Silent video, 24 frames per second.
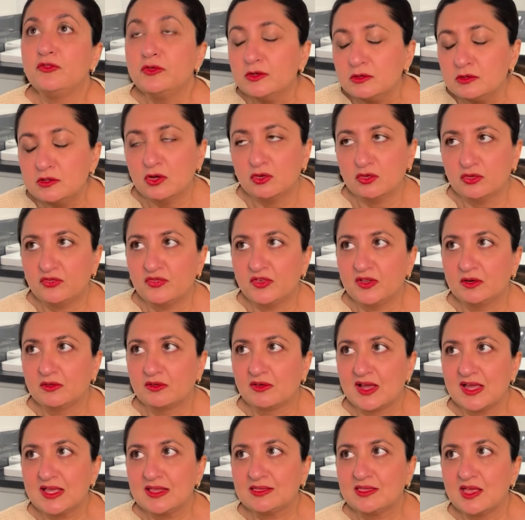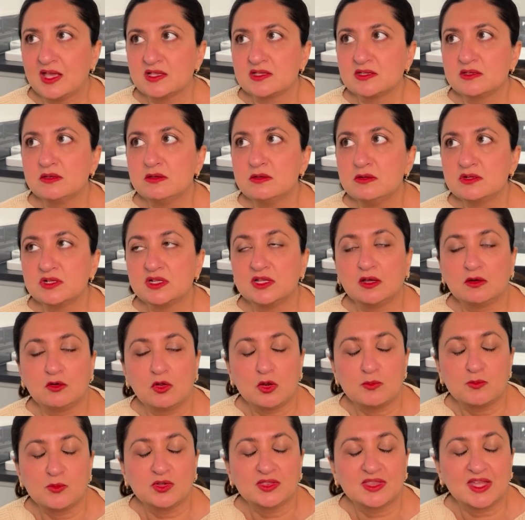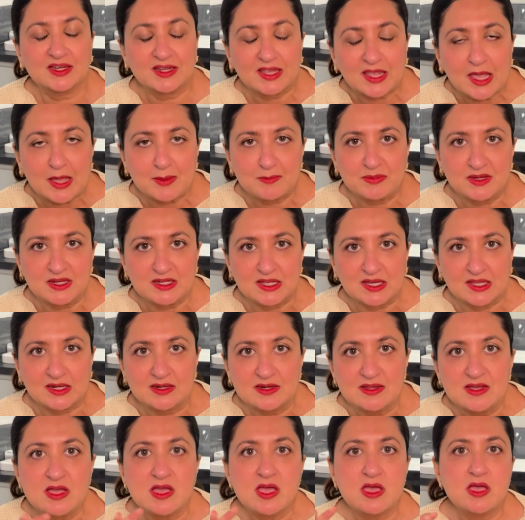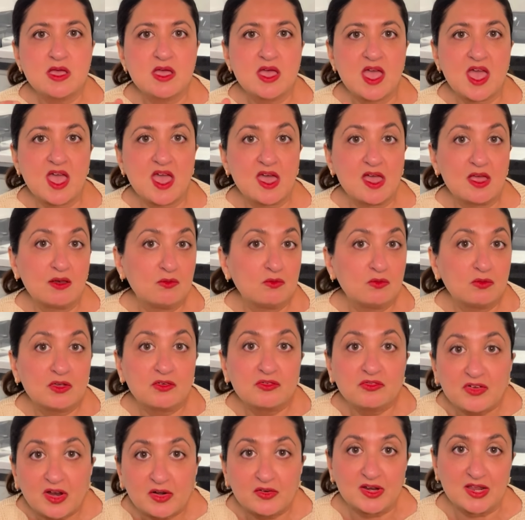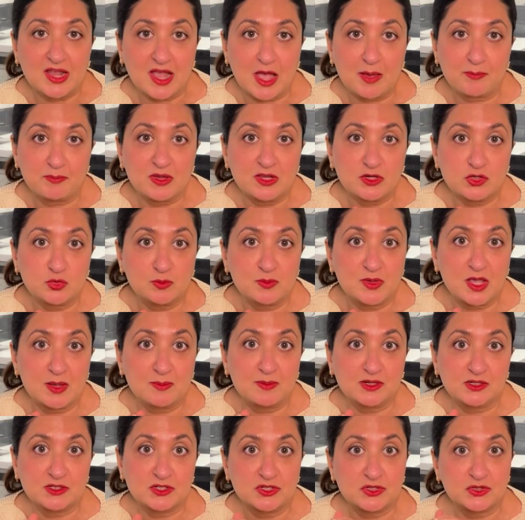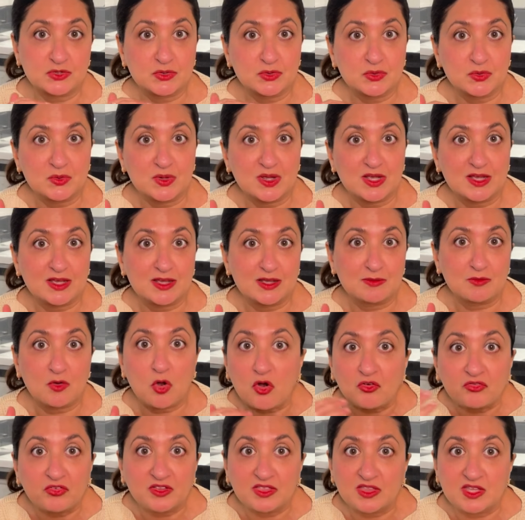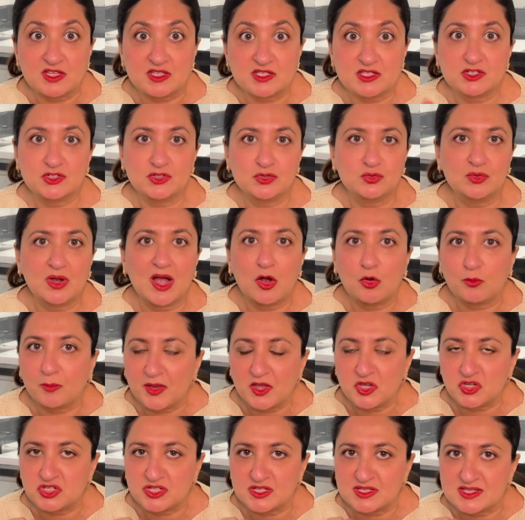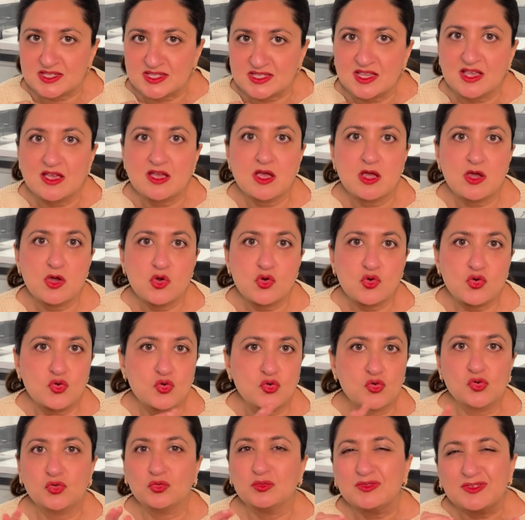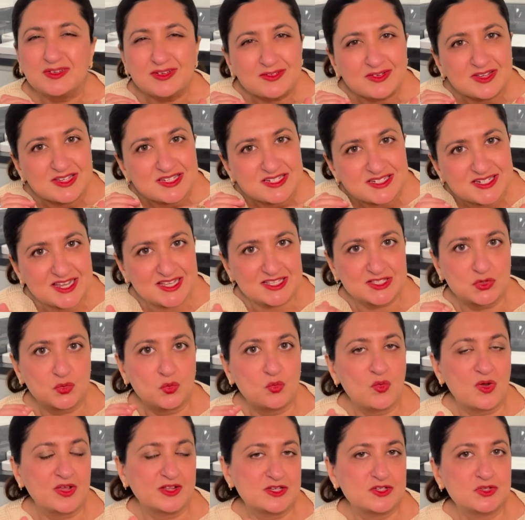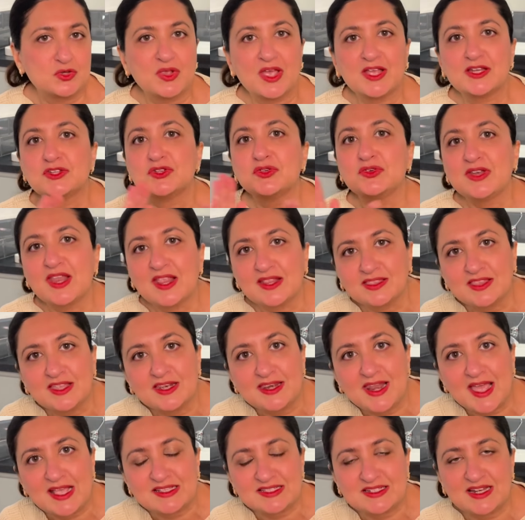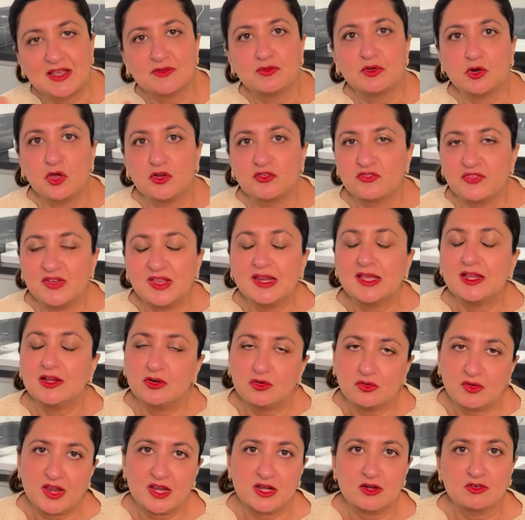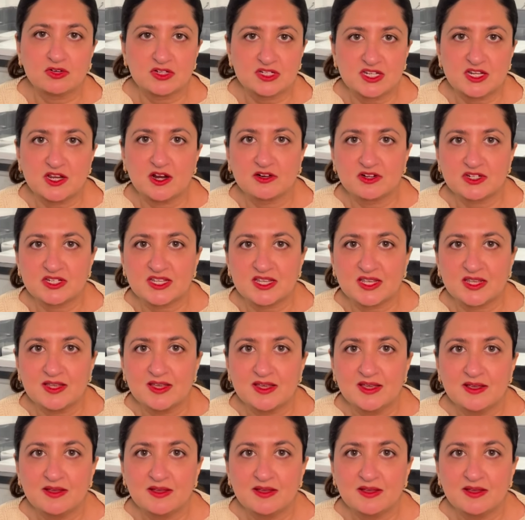you don't feel right, there's usually a lot more that can be done. And we're very happy to be able to offer this to our patients who just want to get to the next level of feeling great on TRT.